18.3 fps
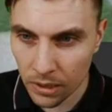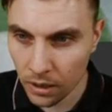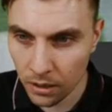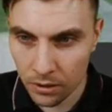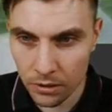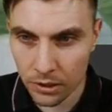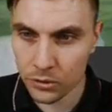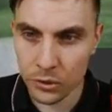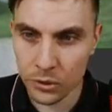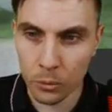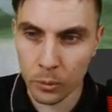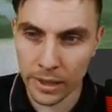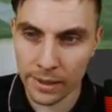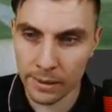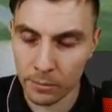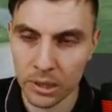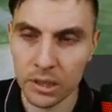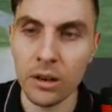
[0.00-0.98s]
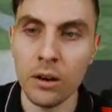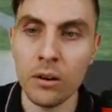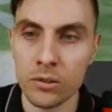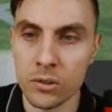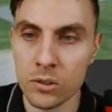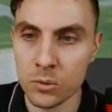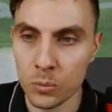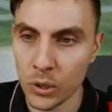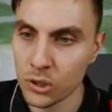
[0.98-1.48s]
there's no way that we can't
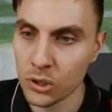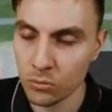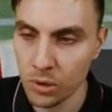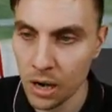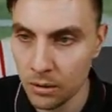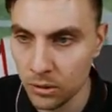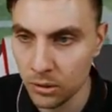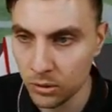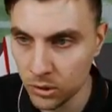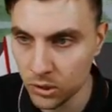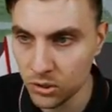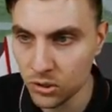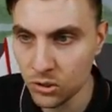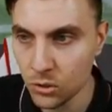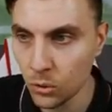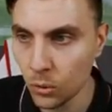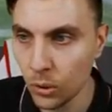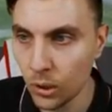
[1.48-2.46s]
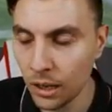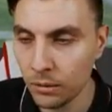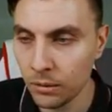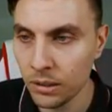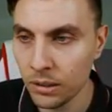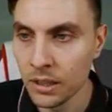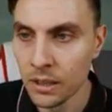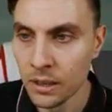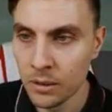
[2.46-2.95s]
switch around or just stall out
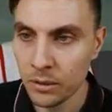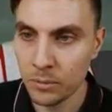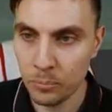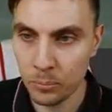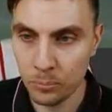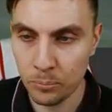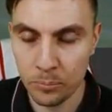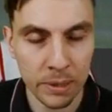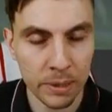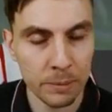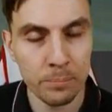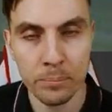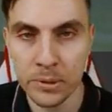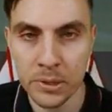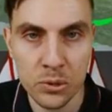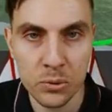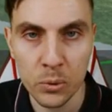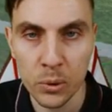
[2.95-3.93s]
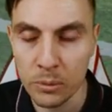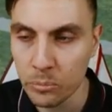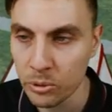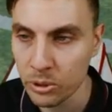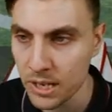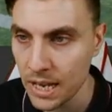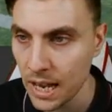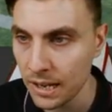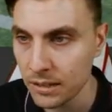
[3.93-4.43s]
between
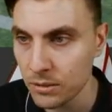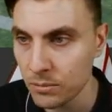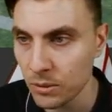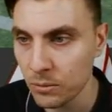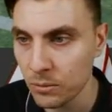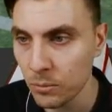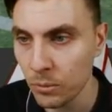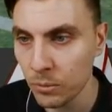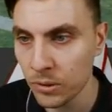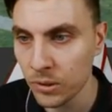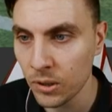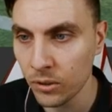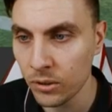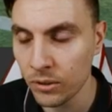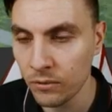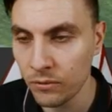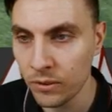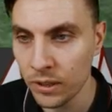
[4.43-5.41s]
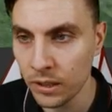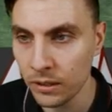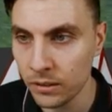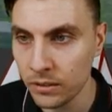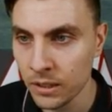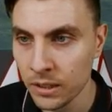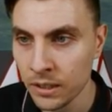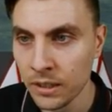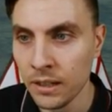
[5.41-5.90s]
protect with what we got on the
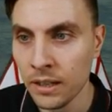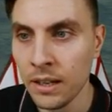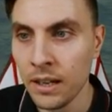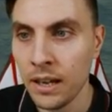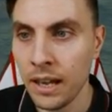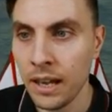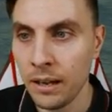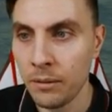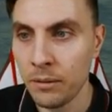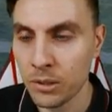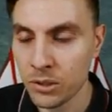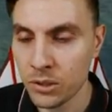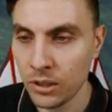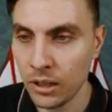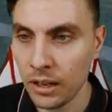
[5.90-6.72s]
field, uh, which will